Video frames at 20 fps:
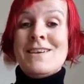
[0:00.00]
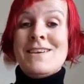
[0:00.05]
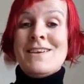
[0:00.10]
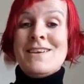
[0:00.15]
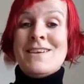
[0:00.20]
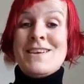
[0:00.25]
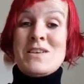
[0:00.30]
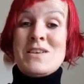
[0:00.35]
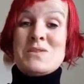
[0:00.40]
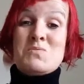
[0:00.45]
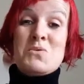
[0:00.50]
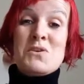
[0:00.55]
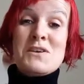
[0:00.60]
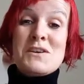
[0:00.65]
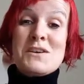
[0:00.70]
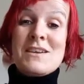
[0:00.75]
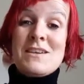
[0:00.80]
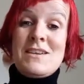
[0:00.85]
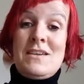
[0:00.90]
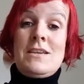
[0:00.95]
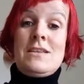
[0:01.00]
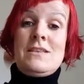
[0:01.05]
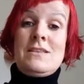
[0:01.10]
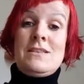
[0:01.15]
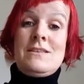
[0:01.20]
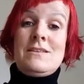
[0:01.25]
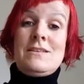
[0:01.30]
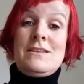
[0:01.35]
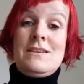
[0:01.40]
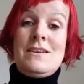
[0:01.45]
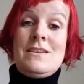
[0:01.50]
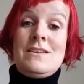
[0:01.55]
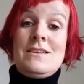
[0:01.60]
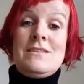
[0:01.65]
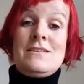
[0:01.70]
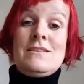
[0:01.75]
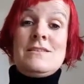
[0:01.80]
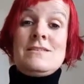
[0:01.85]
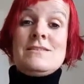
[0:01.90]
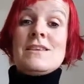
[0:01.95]
is working
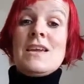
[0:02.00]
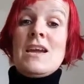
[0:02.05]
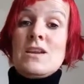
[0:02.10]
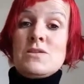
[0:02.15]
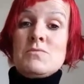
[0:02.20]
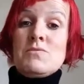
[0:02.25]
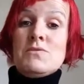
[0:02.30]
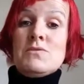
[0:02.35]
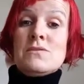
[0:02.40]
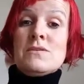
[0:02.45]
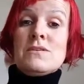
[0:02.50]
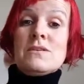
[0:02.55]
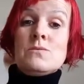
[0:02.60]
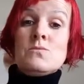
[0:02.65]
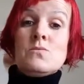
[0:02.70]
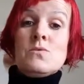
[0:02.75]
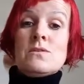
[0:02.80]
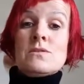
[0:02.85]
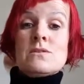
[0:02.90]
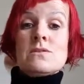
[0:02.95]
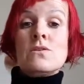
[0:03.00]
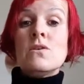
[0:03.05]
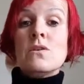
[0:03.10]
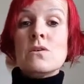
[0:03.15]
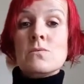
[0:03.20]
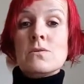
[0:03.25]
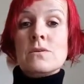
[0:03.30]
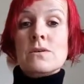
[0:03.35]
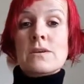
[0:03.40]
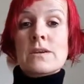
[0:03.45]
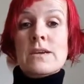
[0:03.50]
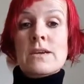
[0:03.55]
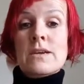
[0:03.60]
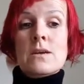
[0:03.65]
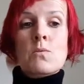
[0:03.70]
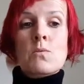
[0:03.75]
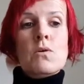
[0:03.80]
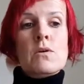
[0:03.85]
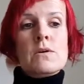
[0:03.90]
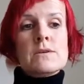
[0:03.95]
in the sketchbook and what's not
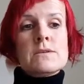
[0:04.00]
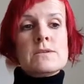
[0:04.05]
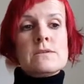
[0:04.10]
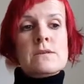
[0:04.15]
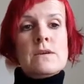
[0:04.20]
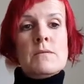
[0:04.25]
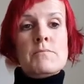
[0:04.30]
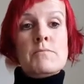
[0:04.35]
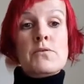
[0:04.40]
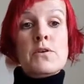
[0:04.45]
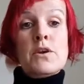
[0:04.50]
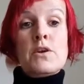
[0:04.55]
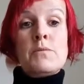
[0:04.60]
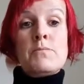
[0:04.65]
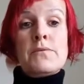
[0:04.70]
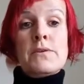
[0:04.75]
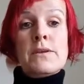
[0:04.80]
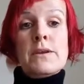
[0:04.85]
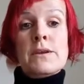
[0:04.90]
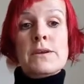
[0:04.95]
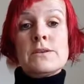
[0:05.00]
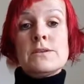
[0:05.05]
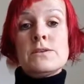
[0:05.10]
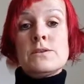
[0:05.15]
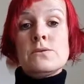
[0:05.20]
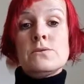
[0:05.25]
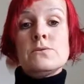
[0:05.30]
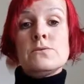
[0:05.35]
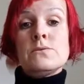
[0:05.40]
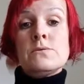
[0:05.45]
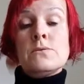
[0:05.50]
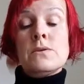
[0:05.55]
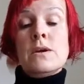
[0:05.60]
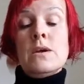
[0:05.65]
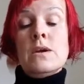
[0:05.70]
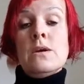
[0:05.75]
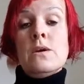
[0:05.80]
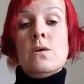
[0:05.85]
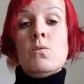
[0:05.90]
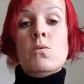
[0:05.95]
working, what's appropriate to
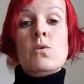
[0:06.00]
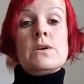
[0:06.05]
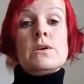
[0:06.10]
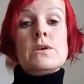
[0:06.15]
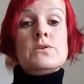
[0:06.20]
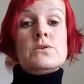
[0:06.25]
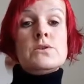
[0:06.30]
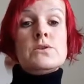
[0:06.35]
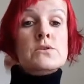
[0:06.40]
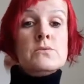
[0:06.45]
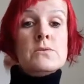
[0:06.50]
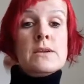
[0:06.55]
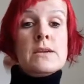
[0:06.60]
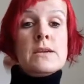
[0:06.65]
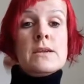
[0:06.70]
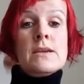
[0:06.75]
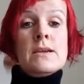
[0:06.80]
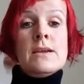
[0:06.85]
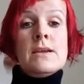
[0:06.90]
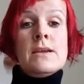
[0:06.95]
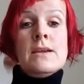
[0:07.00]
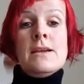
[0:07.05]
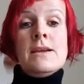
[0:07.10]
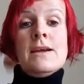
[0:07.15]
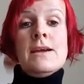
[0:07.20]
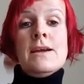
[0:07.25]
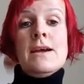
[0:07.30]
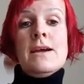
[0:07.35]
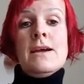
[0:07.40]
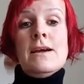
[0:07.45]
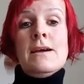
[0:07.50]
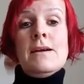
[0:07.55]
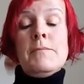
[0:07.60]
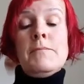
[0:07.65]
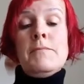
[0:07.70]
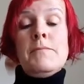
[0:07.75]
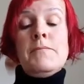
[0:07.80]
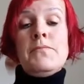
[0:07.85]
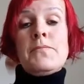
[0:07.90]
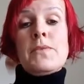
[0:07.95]
what you're doing,
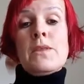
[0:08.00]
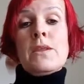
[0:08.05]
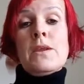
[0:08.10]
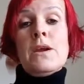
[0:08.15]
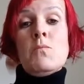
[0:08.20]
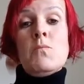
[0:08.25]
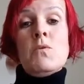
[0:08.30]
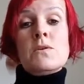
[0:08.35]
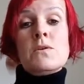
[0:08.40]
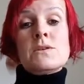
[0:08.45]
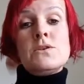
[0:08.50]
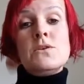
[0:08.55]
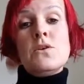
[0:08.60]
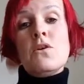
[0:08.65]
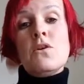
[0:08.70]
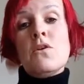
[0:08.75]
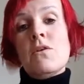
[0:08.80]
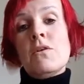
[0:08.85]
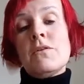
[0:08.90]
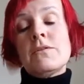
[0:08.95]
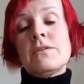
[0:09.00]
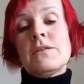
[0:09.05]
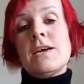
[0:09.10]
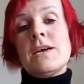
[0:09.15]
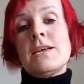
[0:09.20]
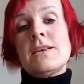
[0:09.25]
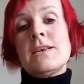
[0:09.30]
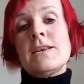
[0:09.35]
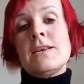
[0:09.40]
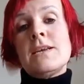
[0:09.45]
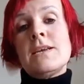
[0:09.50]
and what's not, then